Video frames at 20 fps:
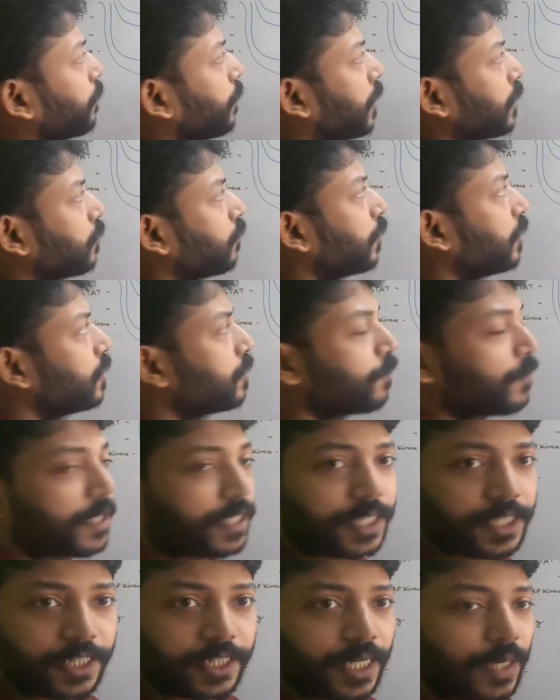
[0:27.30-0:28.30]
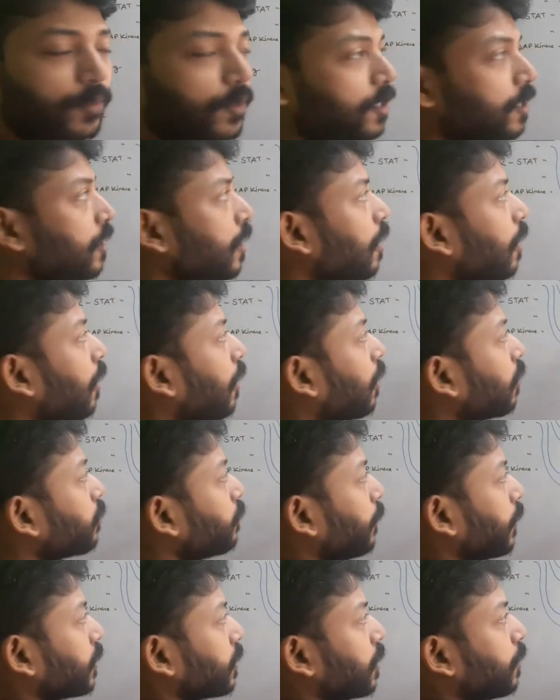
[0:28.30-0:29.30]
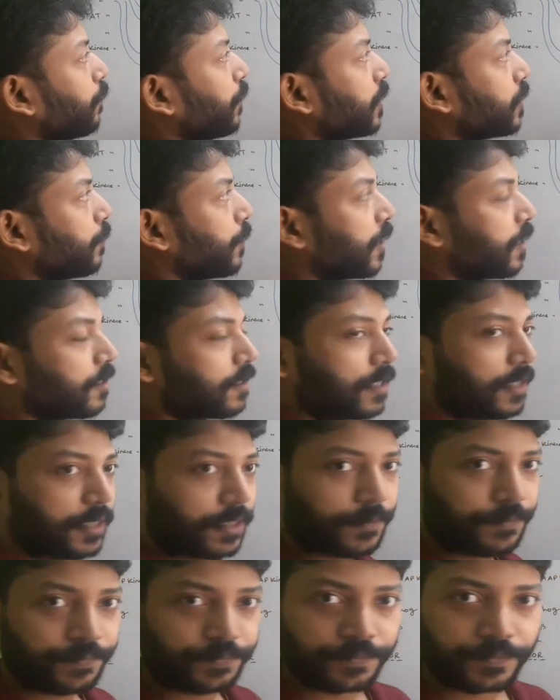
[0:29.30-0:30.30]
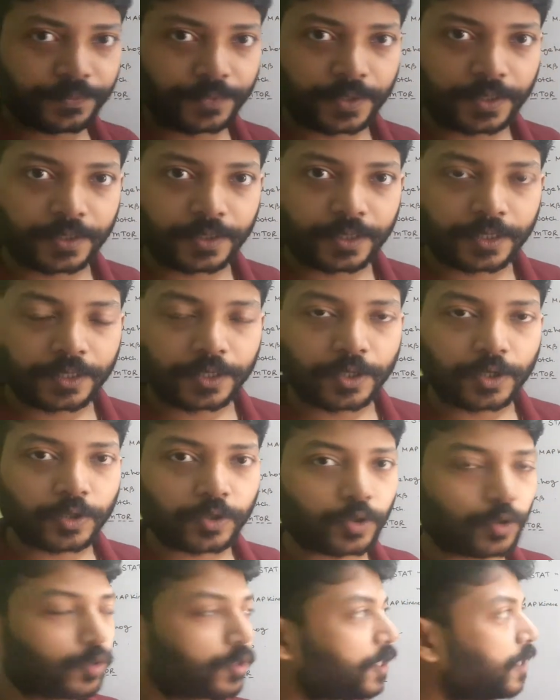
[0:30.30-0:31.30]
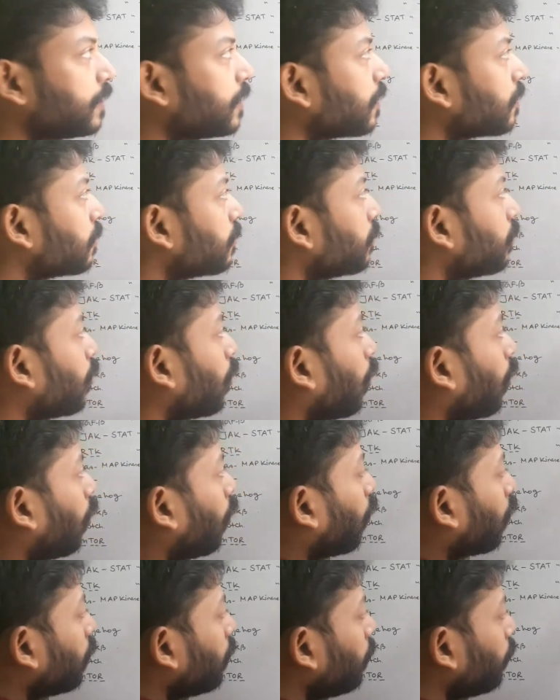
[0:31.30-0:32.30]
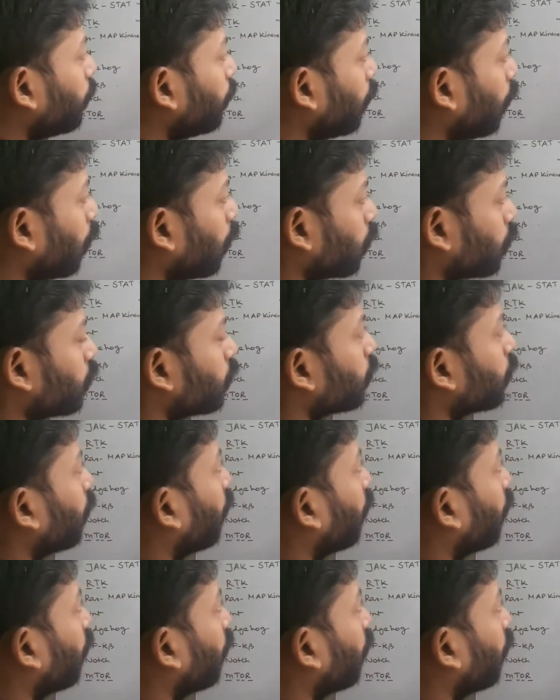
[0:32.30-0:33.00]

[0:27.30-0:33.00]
pathway is present in our heart muscle pacemaker cells. So these are all modes